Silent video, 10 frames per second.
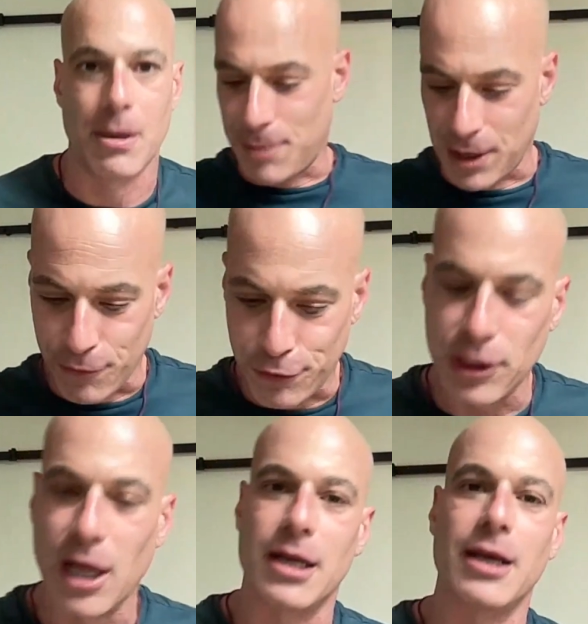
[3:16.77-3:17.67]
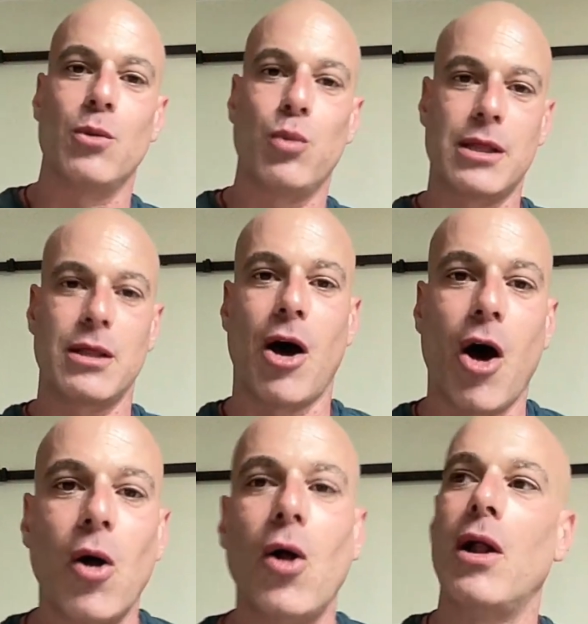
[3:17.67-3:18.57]
I'm being flooded with
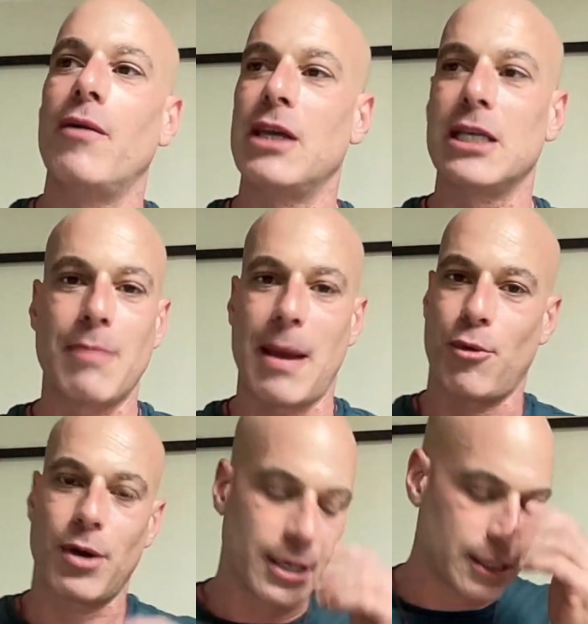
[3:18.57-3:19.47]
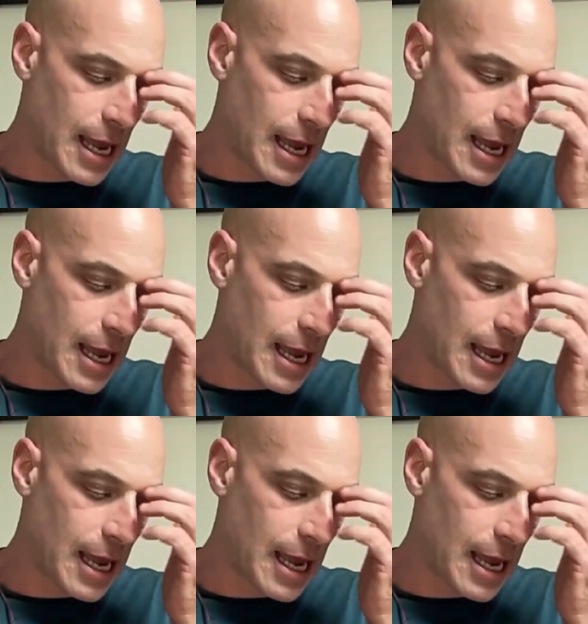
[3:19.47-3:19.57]
all of these memories.